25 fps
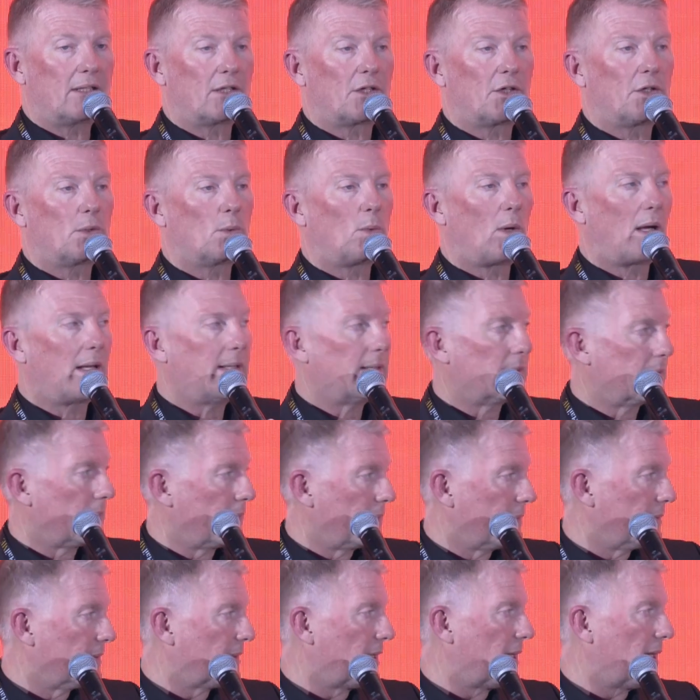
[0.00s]

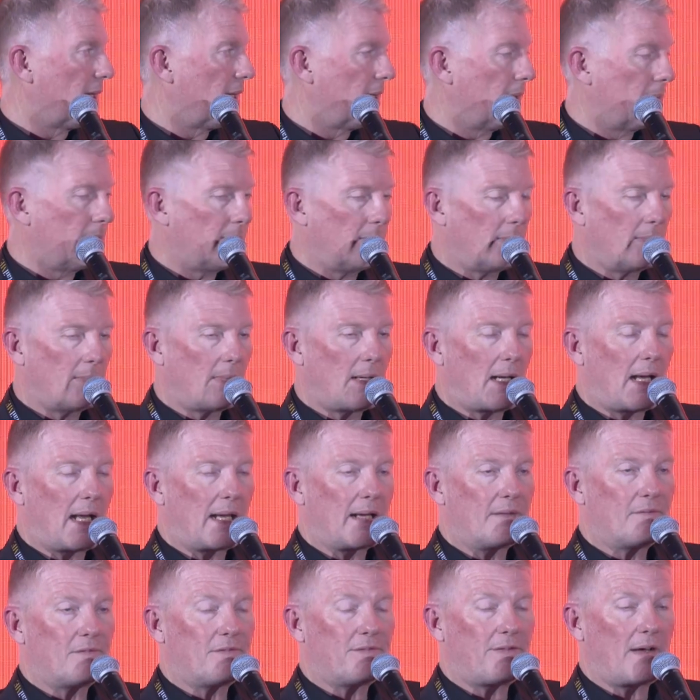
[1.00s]
Kuwait.
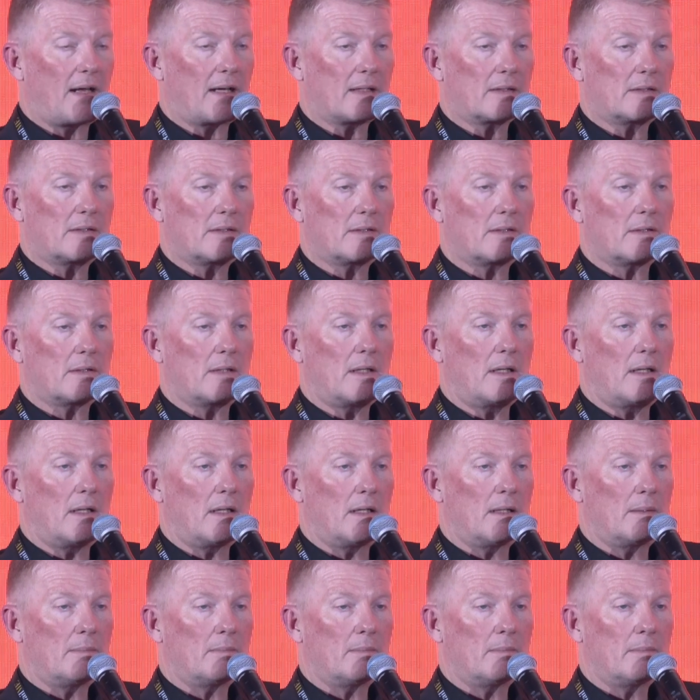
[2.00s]
And in fact,
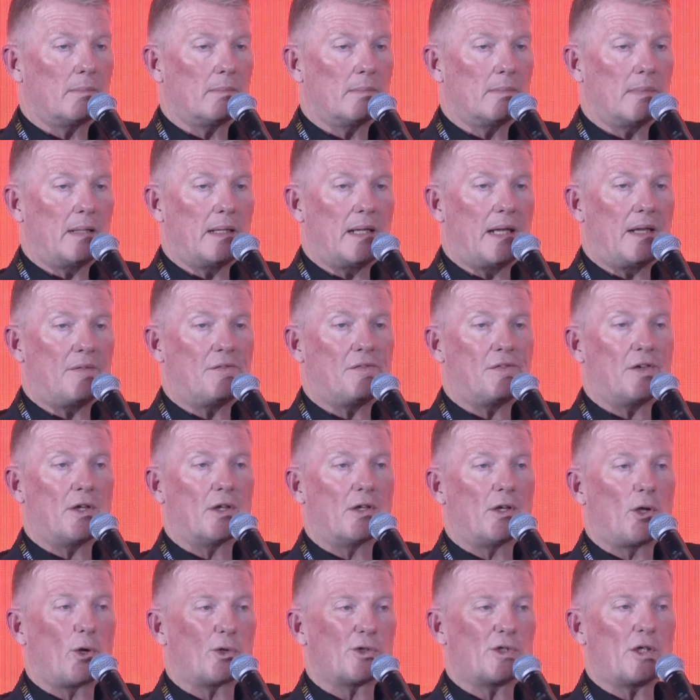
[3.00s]
if you're
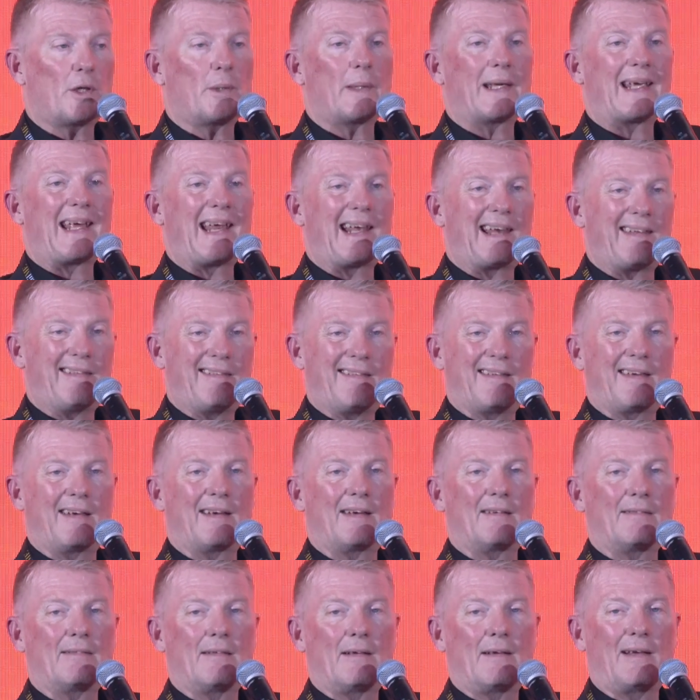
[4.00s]
not doing
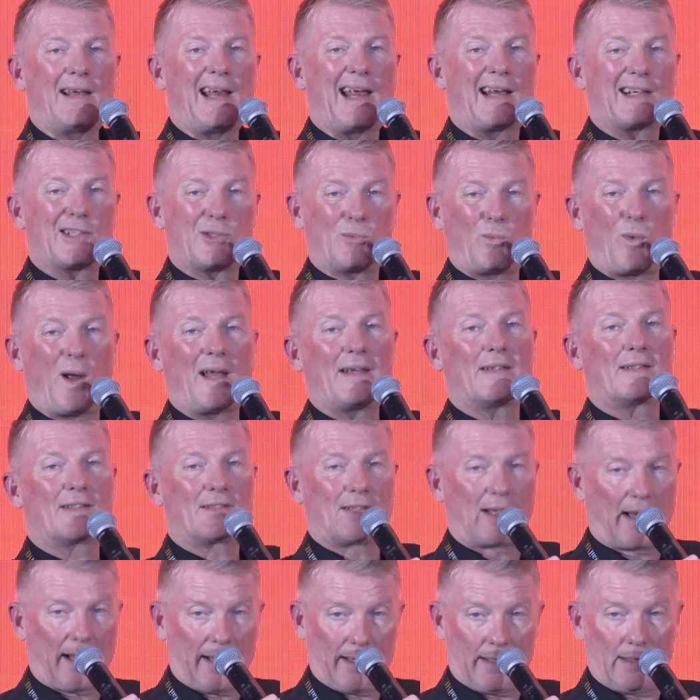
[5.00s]
anything next
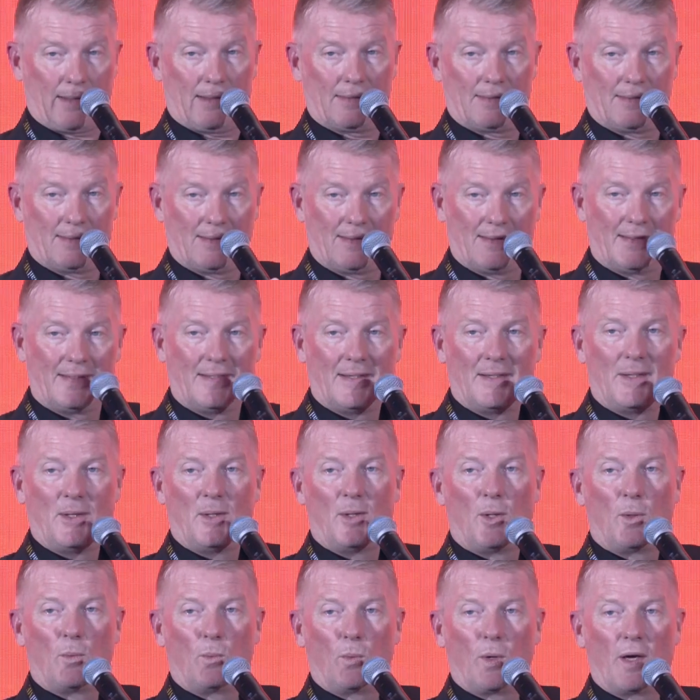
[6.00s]
Wednesday,
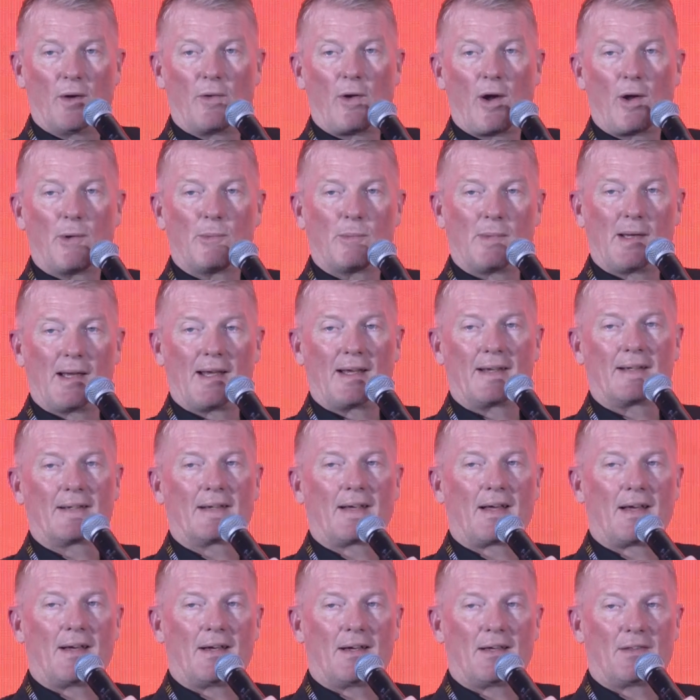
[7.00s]
we're opening
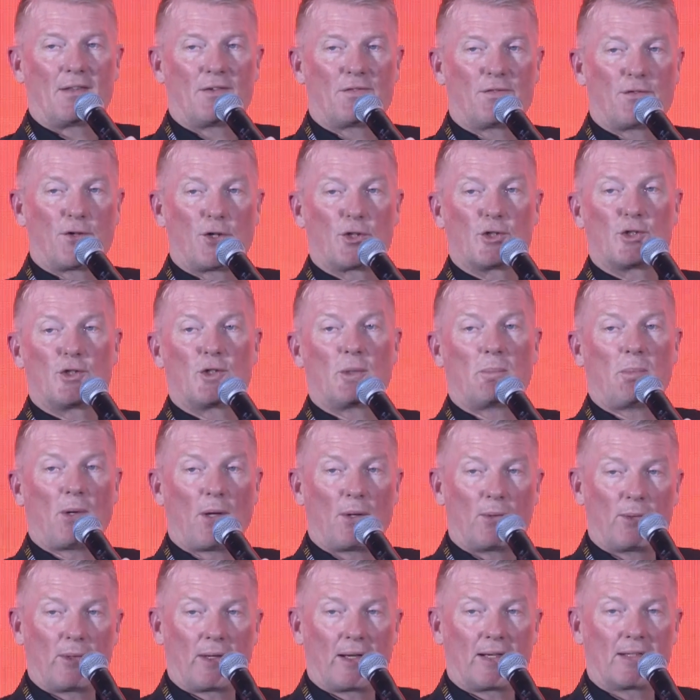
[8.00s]
the first
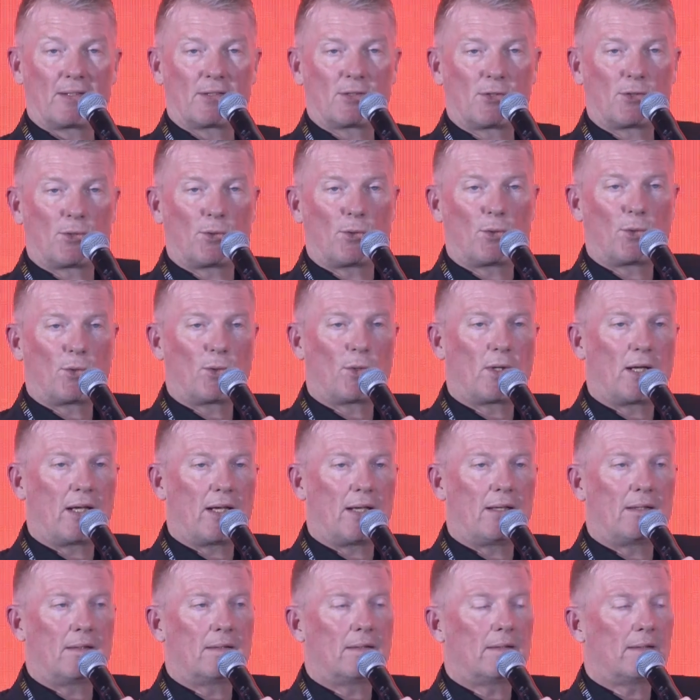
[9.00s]
Chipotle store
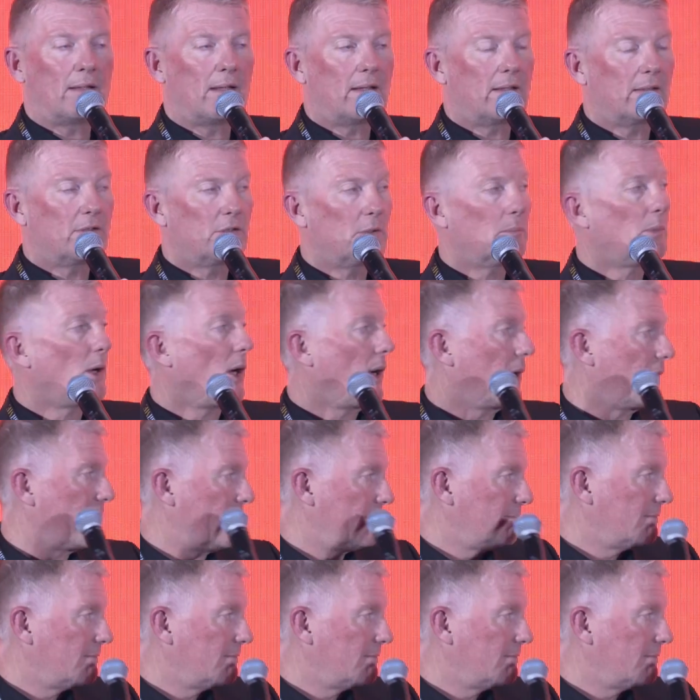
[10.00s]
in Dubai.